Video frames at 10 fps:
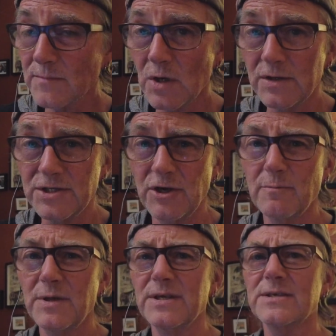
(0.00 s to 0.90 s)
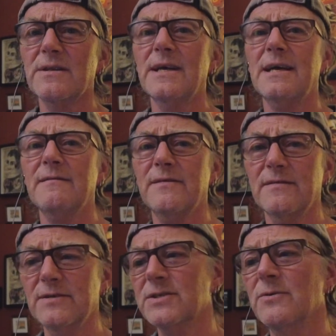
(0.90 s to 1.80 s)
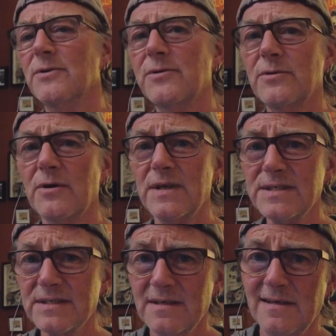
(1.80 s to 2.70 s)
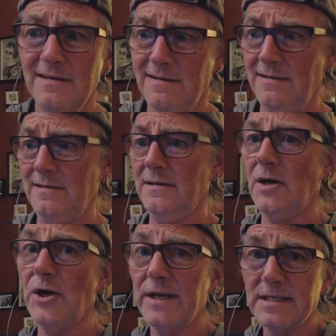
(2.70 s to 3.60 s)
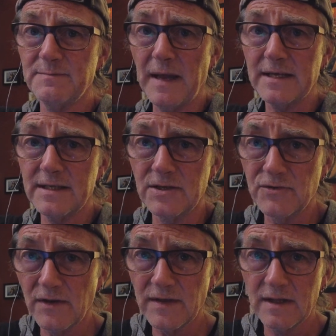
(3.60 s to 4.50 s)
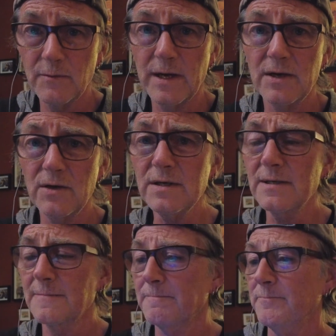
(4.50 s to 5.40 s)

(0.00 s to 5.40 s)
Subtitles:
All these young players that they have that have just gone through all this unexpected run that they went on.